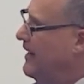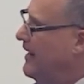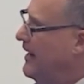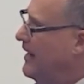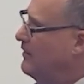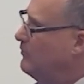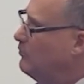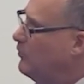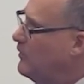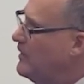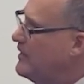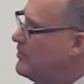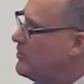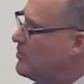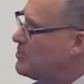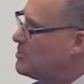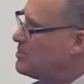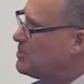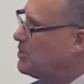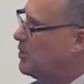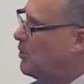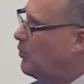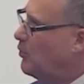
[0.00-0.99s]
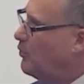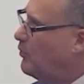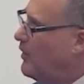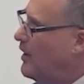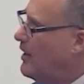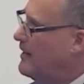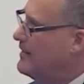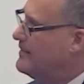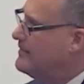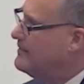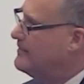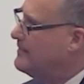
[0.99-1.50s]
And we also
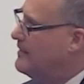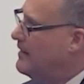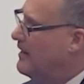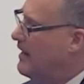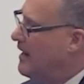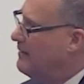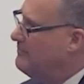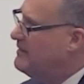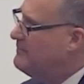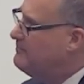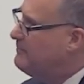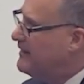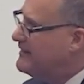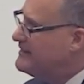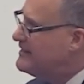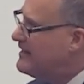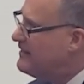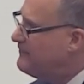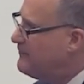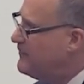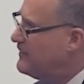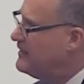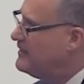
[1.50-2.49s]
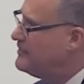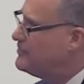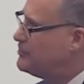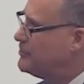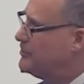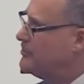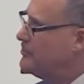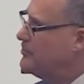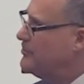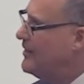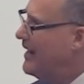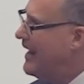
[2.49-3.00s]
run, I mean, by
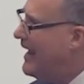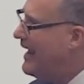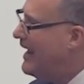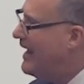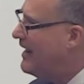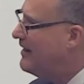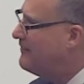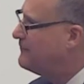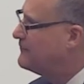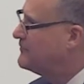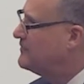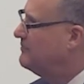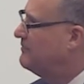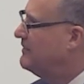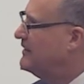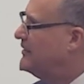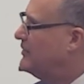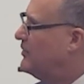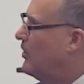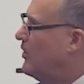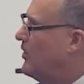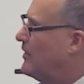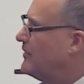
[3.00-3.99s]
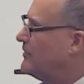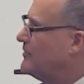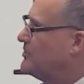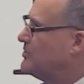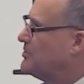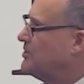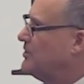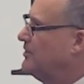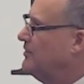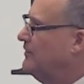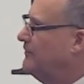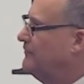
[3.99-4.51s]
definition, you have to be
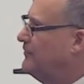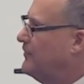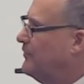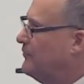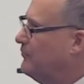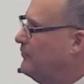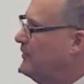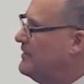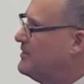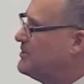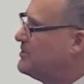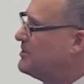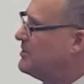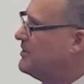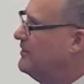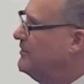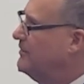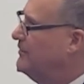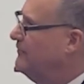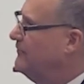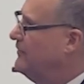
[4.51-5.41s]
cognizant of the risk in